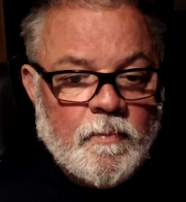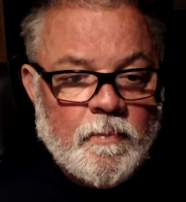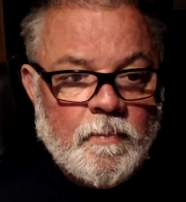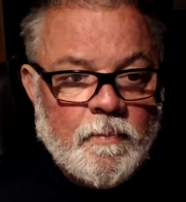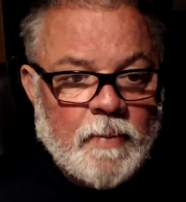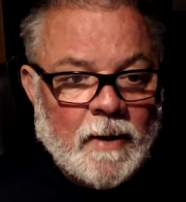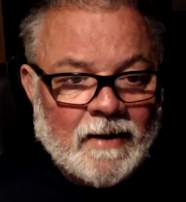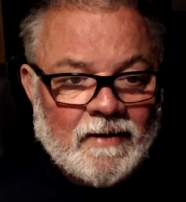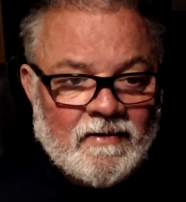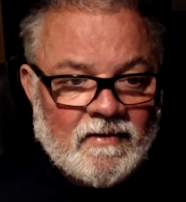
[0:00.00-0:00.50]

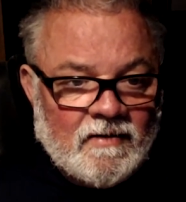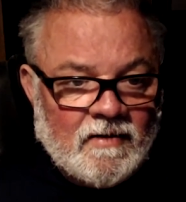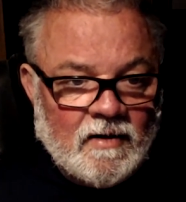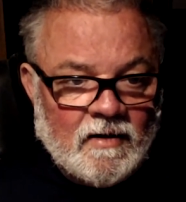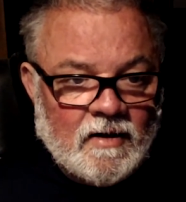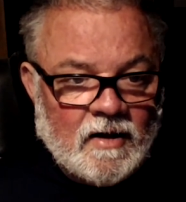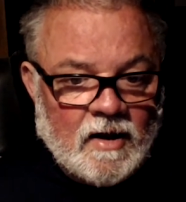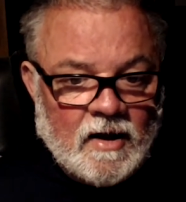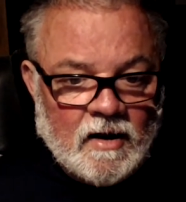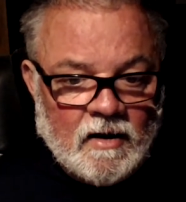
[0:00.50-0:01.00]
Bastard,
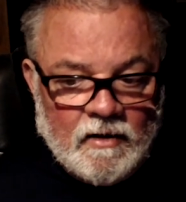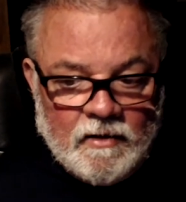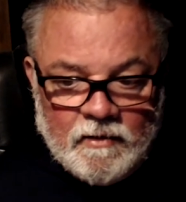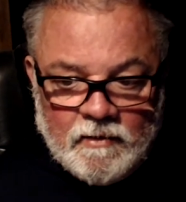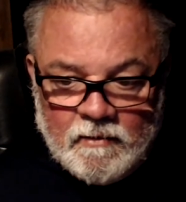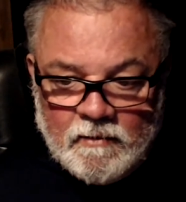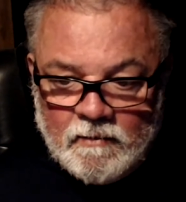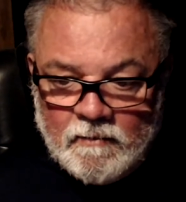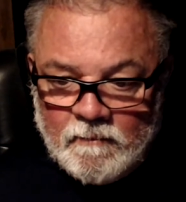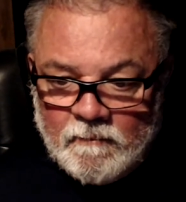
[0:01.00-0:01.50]
Adam.
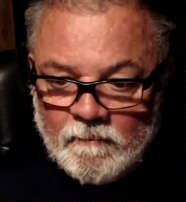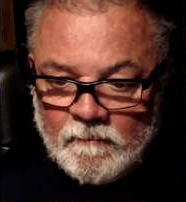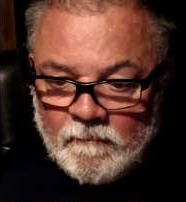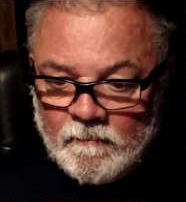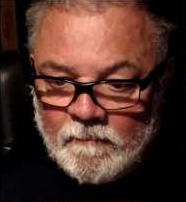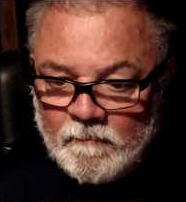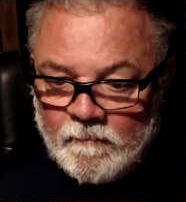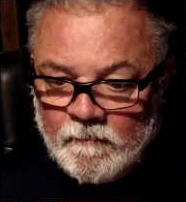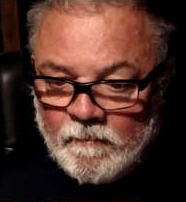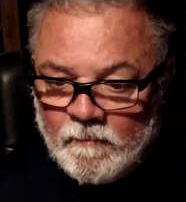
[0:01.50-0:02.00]

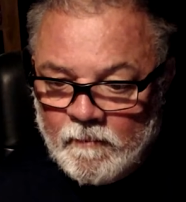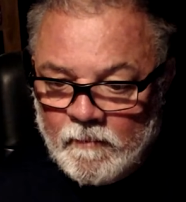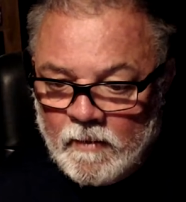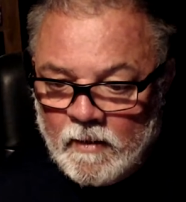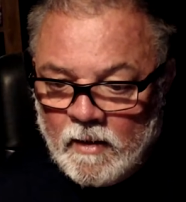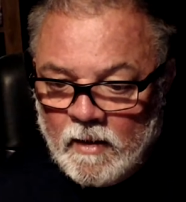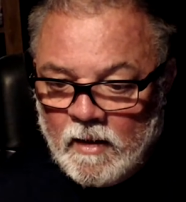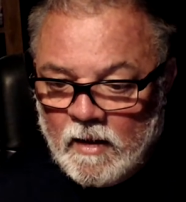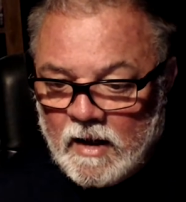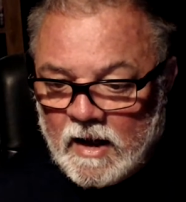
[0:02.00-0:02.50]

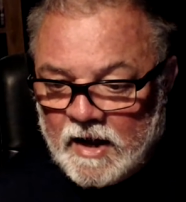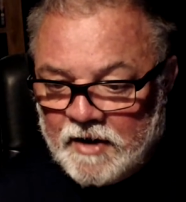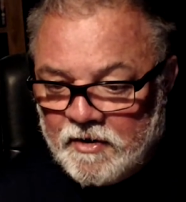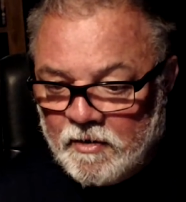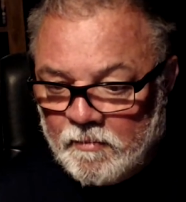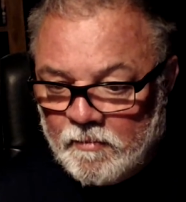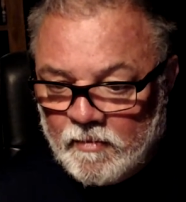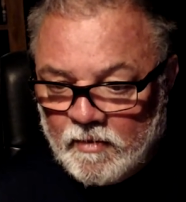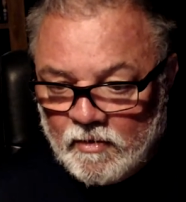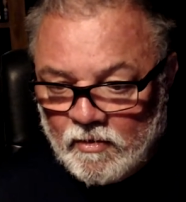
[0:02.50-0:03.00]

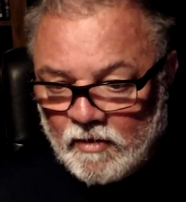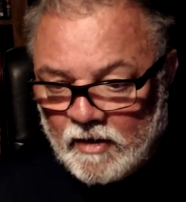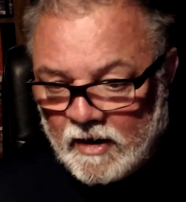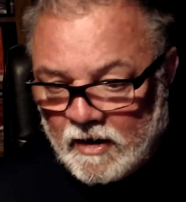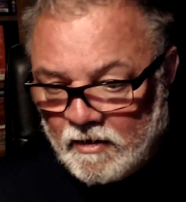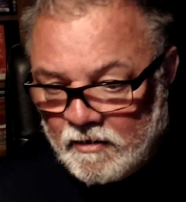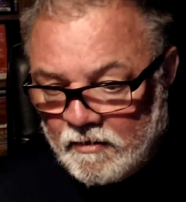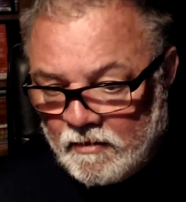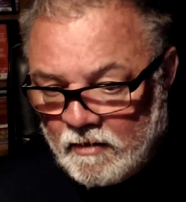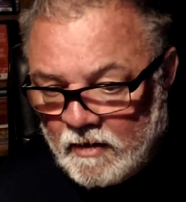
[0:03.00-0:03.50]
Adam, not
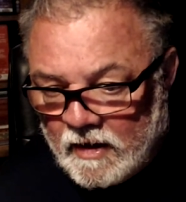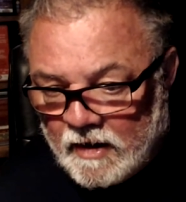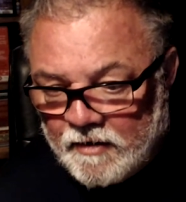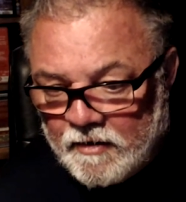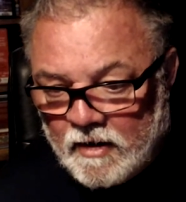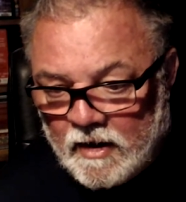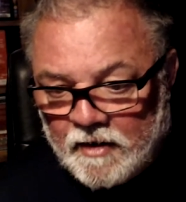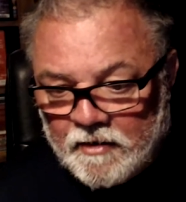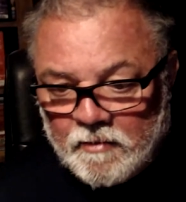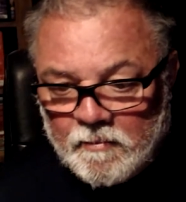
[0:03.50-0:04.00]
Alan.
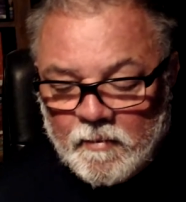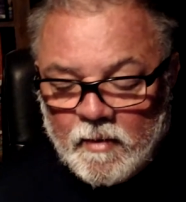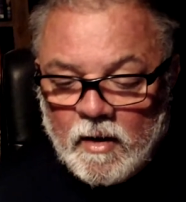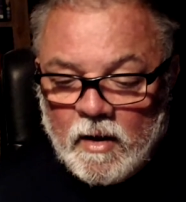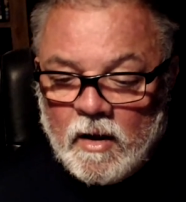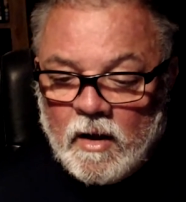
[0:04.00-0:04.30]
Adam.